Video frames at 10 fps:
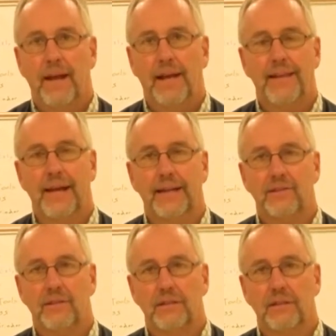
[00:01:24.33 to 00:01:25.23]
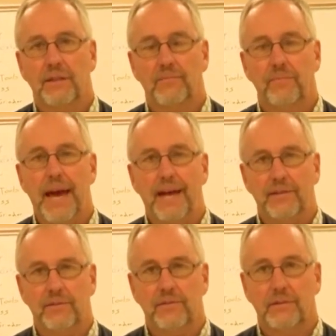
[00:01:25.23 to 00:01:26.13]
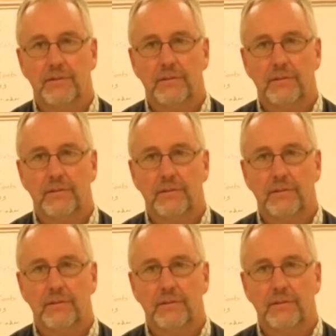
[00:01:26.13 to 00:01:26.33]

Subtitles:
and that if you pass